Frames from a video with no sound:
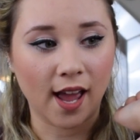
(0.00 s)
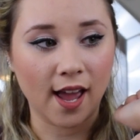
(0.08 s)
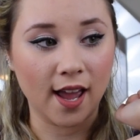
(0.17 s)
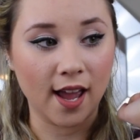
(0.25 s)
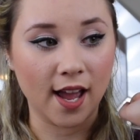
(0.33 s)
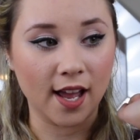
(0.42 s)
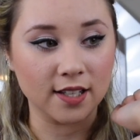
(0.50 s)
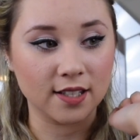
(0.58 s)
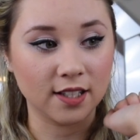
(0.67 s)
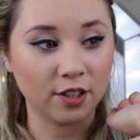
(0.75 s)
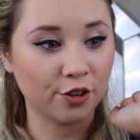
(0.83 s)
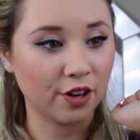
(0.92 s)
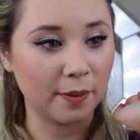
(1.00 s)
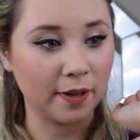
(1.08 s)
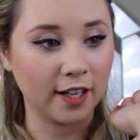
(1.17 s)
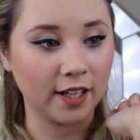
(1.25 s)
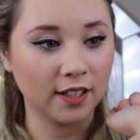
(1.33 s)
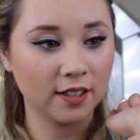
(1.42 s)
And still
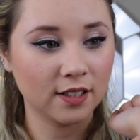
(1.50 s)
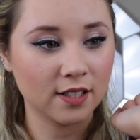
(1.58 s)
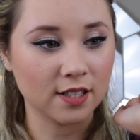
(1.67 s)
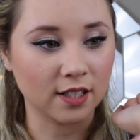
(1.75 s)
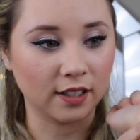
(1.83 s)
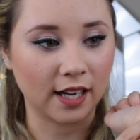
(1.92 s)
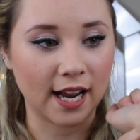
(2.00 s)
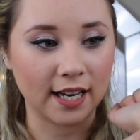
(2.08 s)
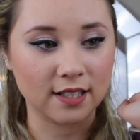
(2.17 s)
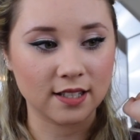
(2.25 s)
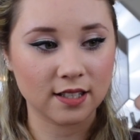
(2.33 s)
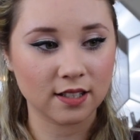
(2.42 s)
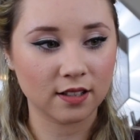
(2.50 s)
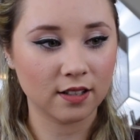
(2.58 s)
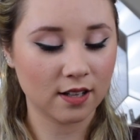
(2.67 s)
creamy, still nice.